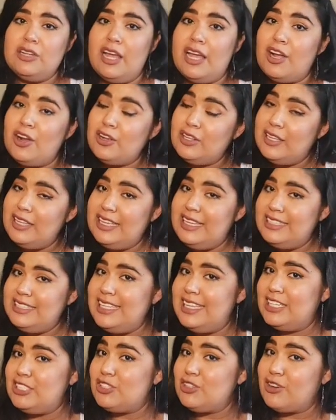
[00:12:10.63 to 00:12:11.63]
or
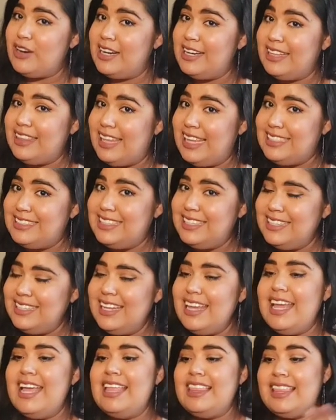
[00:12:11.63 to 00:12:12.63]
easy integrated lesson
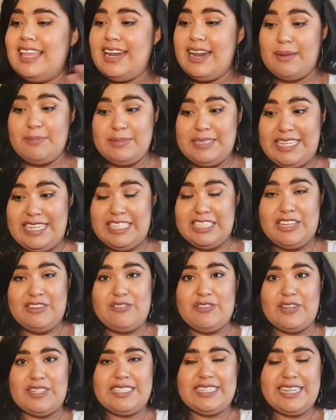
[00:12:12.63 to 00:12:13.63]
that I'm teaching
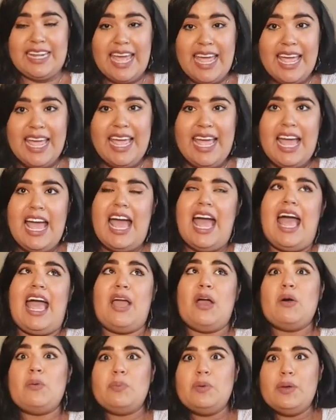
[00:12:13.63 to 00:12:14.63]
for today. I
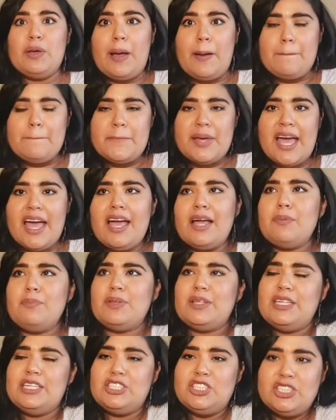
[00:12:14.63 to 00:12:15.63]
hope you come
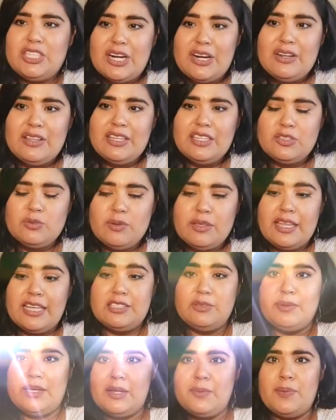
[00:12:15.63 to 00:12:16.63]
back. Please share this with
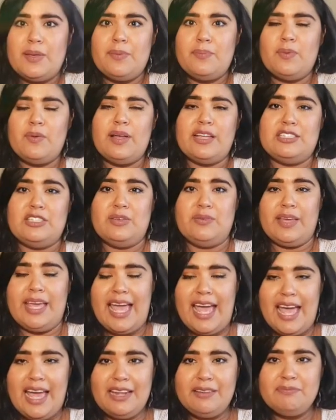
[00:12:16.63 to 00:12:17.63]
as many people as you
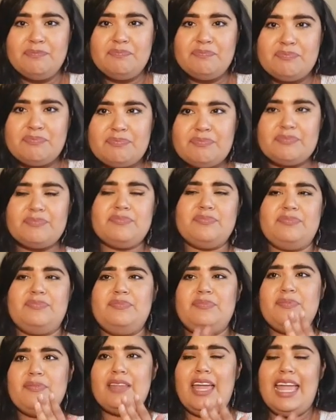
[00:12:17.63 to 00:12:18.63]
can.
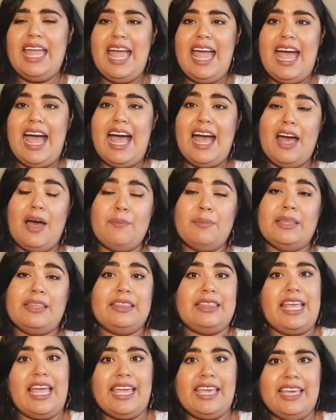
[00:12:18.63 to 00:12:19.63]

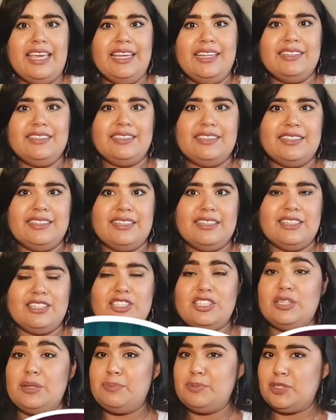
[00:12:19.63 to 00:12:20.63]
Like it,
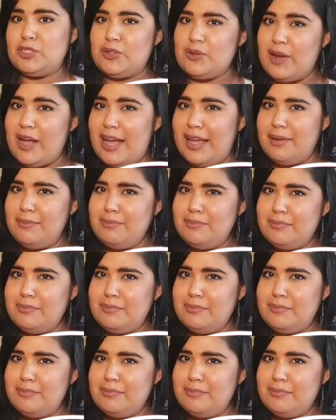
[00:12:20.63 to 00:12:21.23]
subscribe,